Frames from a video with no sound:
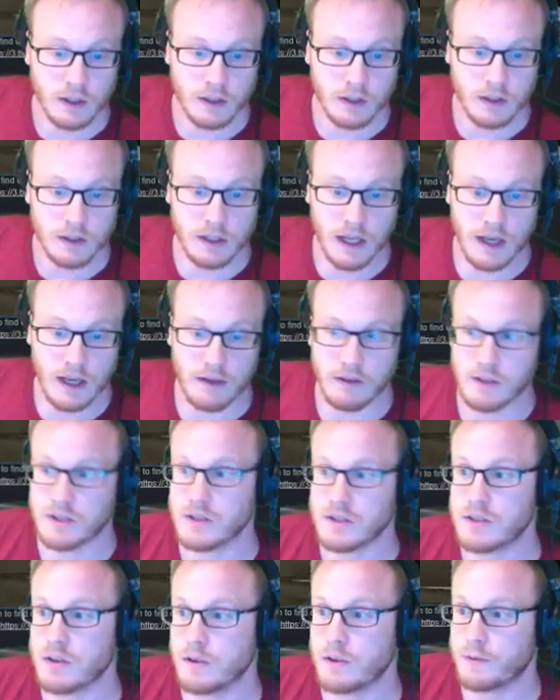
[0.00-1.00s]
yeah, this
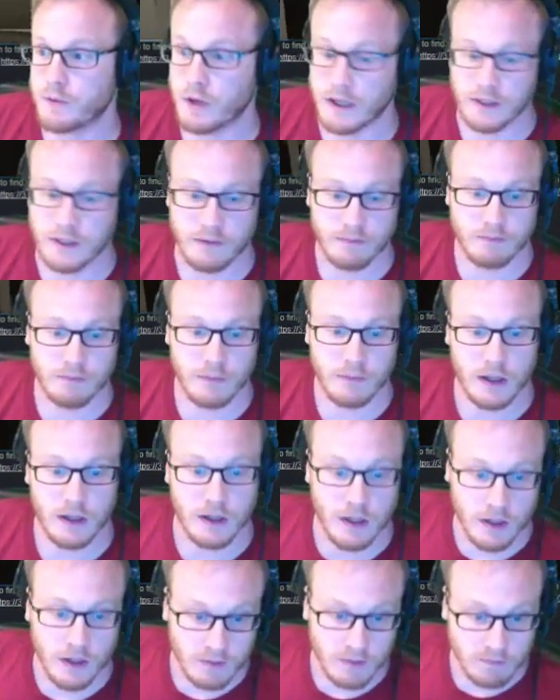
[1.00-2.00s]
is off grid.
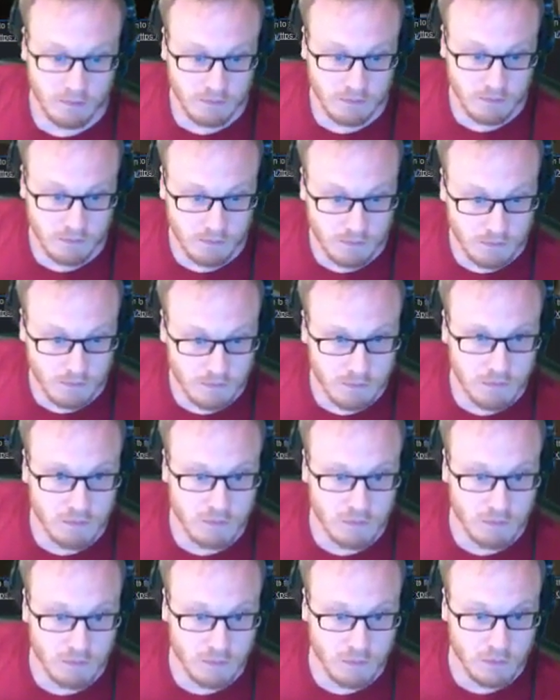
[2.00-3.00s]
I
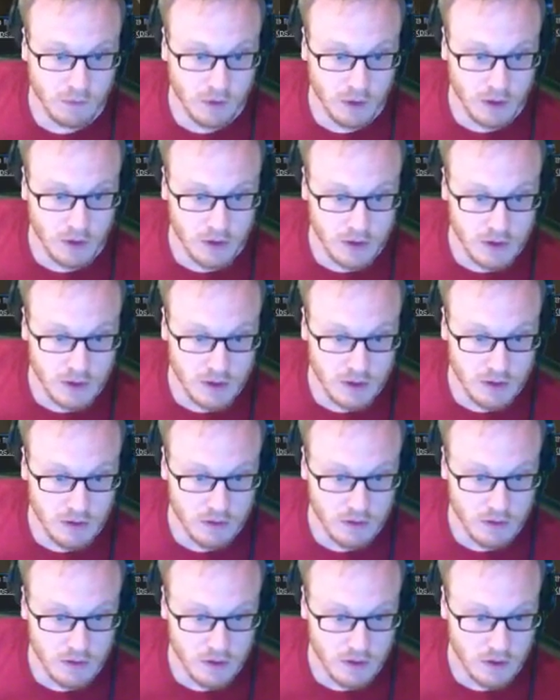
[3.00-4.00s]
just
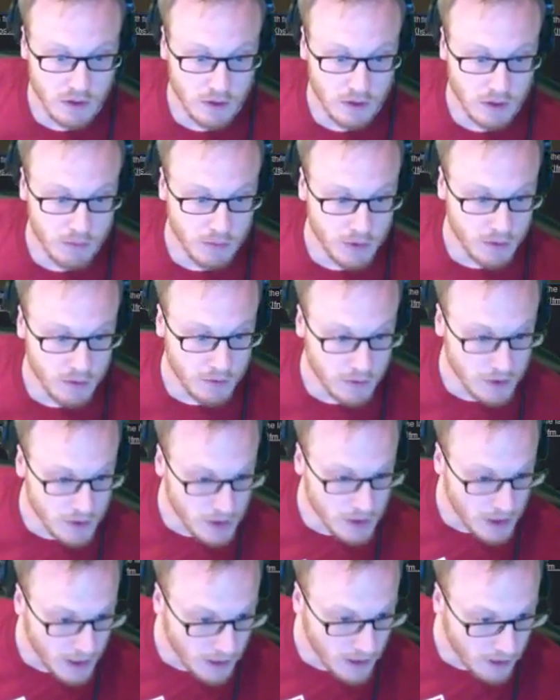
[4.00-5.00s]
move the
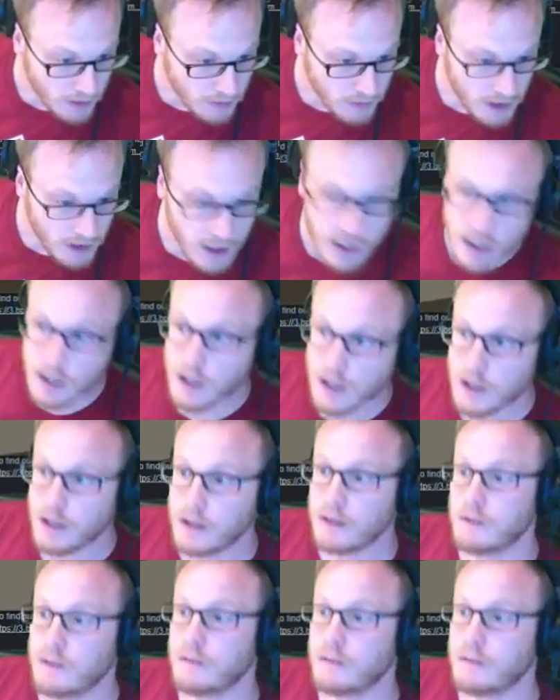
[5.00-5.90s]
chat over here.